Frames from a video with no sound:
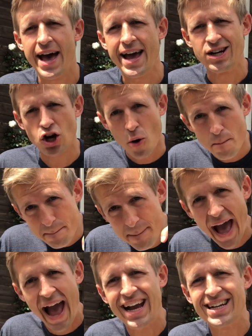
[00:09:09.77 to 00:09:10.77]
and
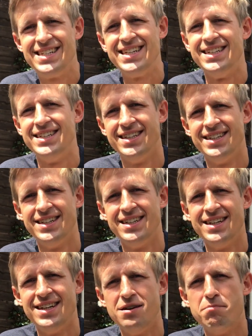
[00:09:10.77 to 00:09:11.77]
compacted
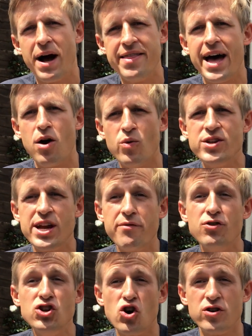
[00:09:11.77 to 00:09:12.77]
by that which
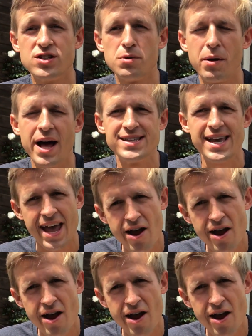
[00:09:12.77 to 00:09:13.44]
every joint supplies.